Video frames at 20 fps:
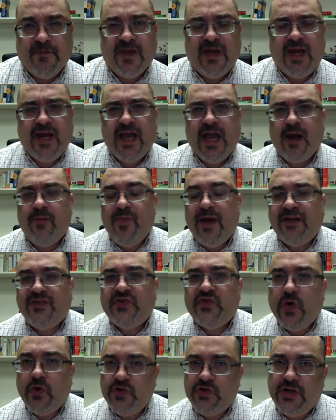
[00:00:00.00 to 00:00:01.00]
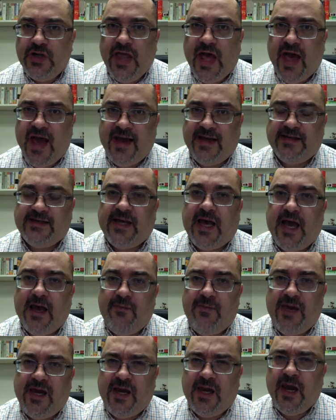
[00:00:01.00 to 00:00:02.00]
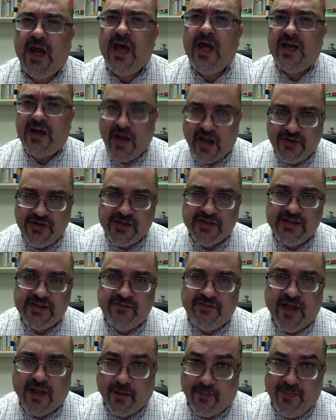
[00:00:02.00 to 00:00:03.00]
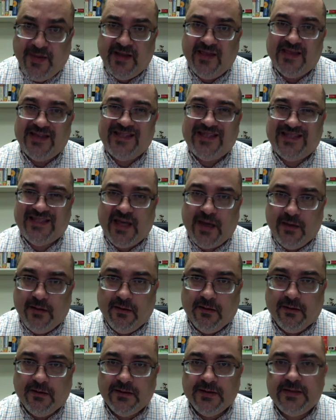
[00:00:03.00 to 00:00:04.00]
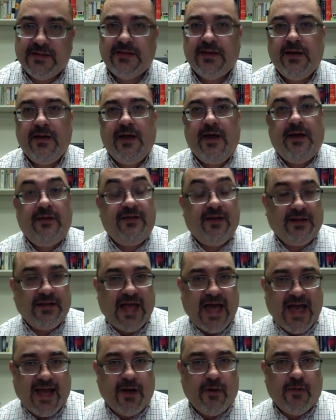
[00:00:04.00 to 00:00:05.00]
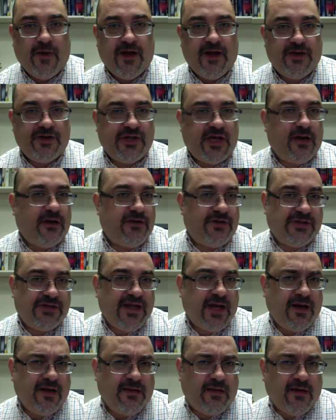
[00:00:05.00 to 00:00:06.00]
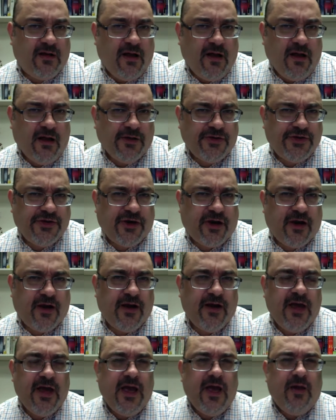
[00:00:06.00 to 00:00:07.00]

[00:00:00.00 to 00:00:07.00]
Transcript: And again, by socialize, I mean not just developing the skills, the language, and understanding the culture,